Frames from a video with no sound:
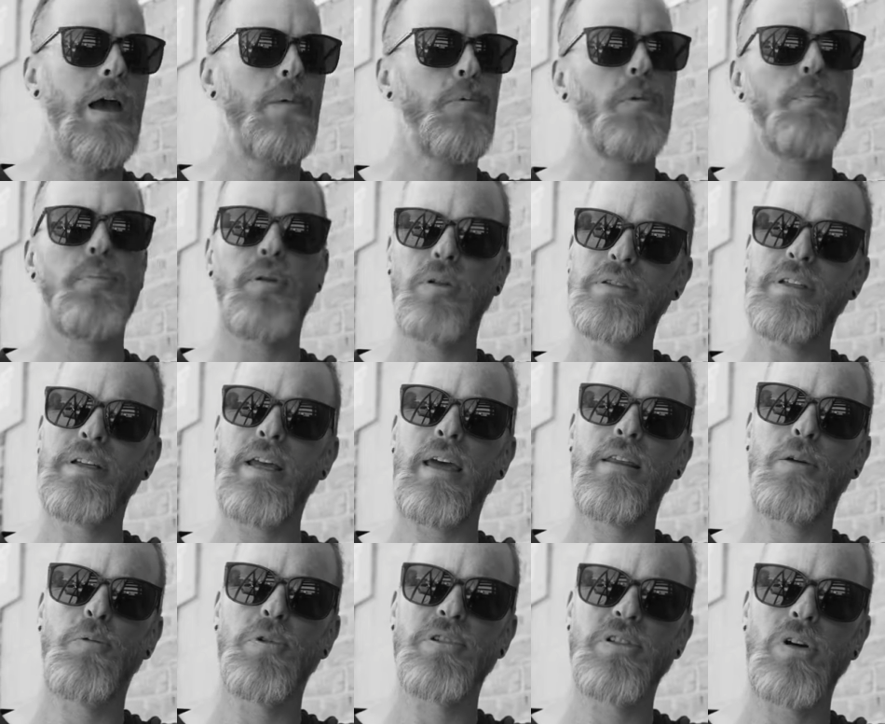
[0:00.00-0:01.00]
I will pull
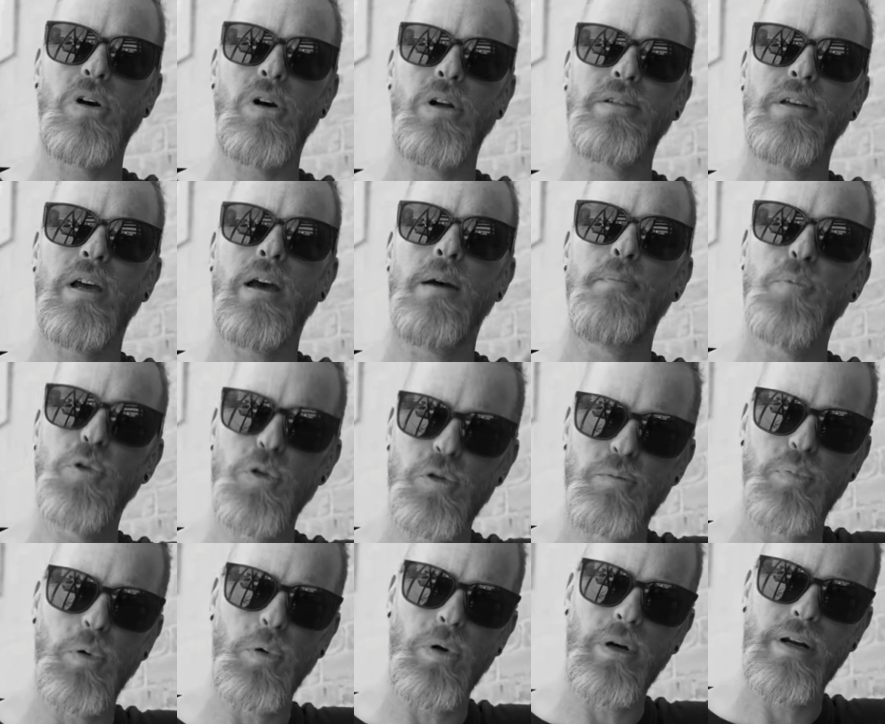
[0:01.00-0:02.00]
together what's called a
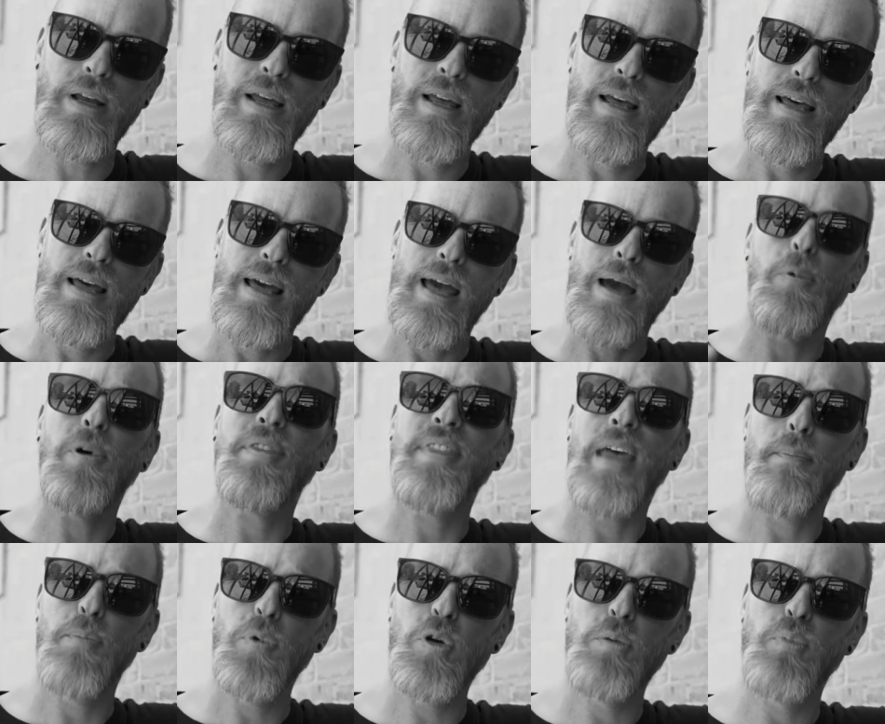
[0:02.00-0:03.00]
mood board. And what
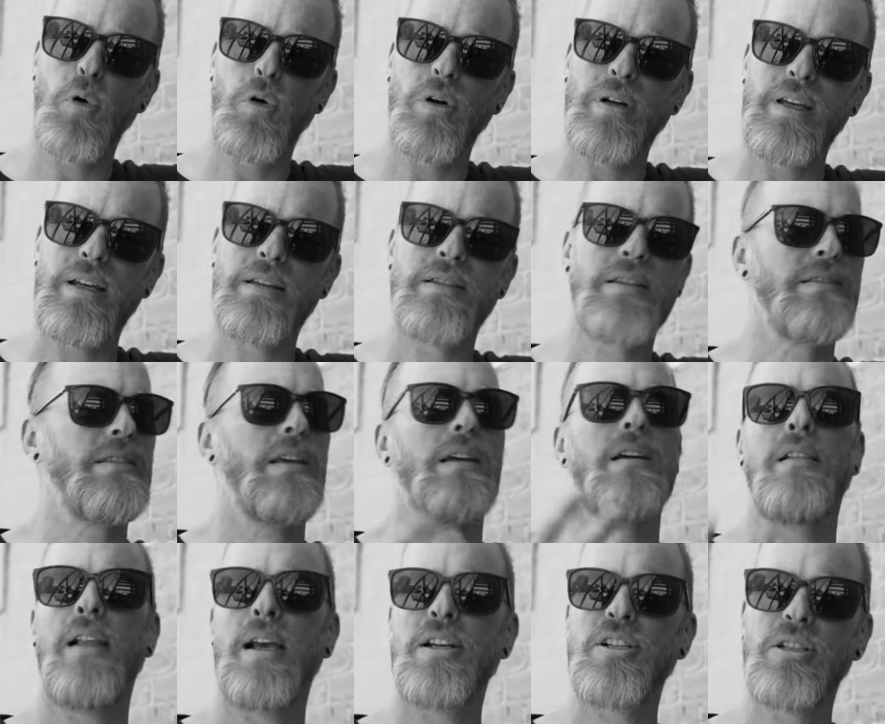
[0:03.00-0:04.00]
that mood board is, is a
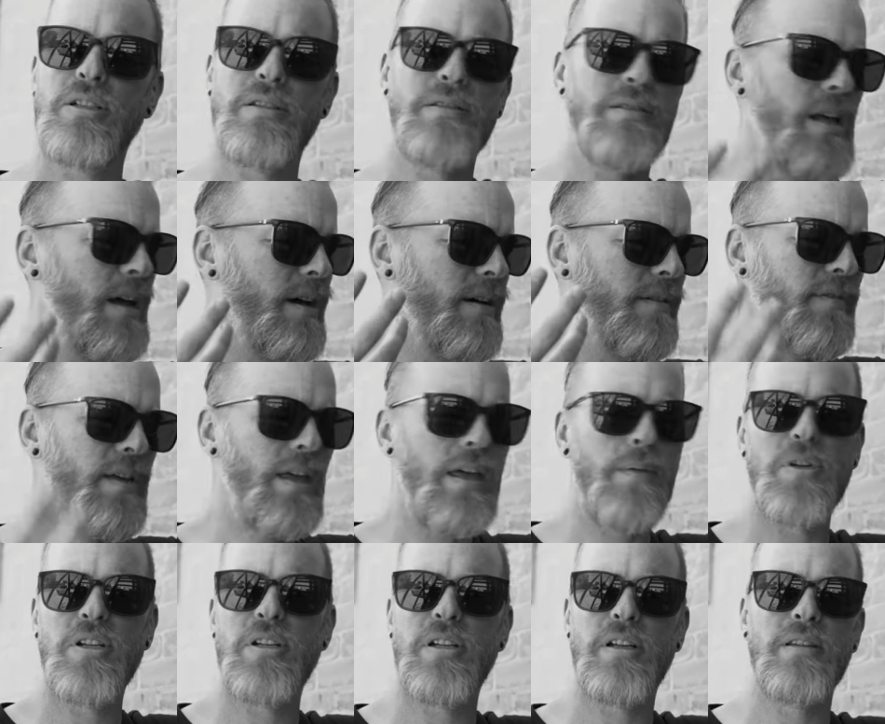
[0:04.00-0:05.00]
collection of
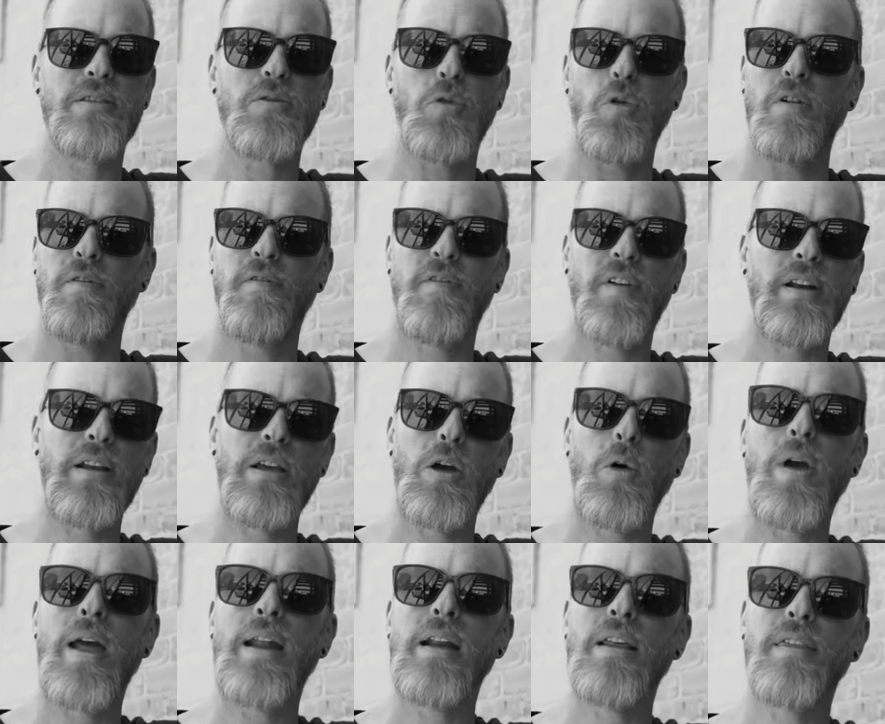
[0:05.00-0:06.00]
images or
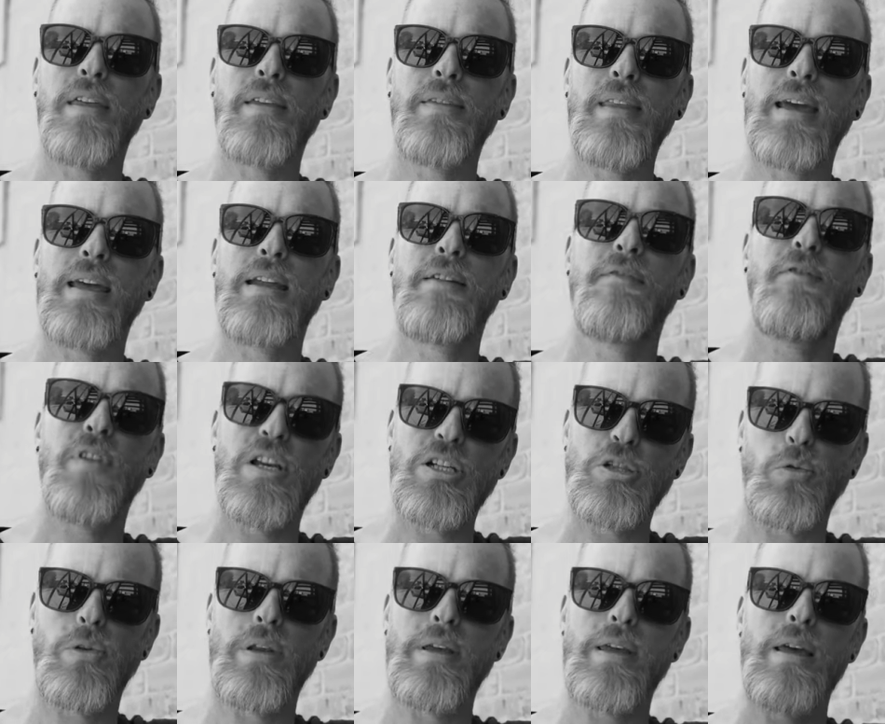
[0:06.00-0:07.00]
video, anything that can
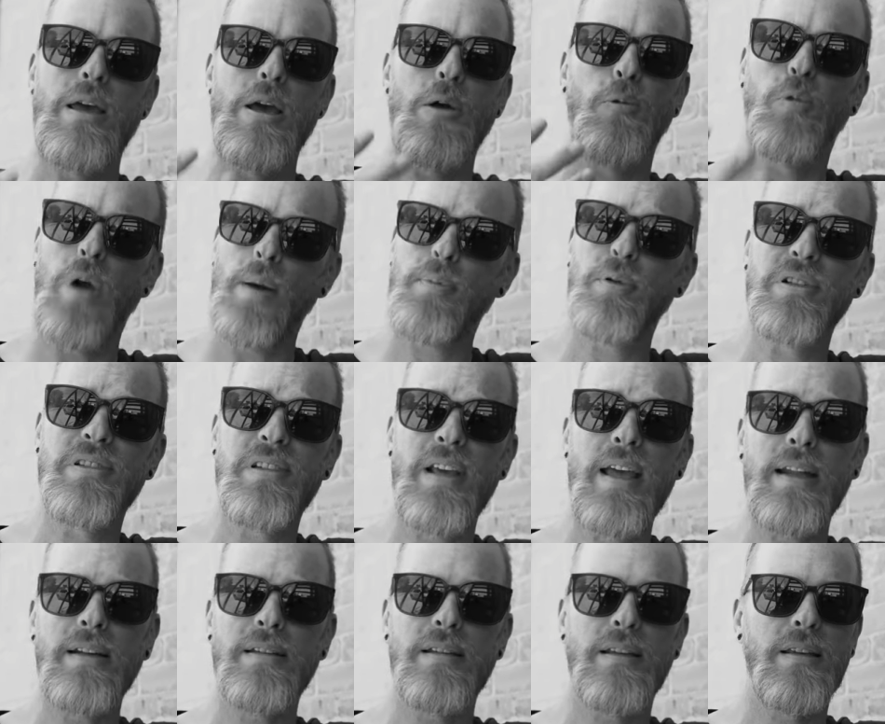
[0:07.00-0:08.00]
visually
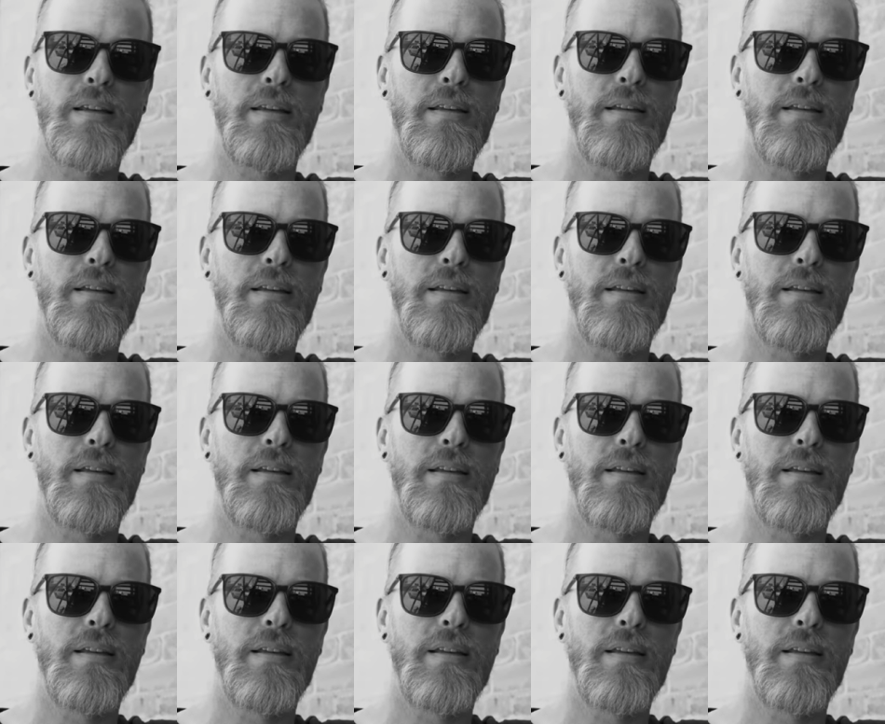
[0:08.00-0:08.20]
represent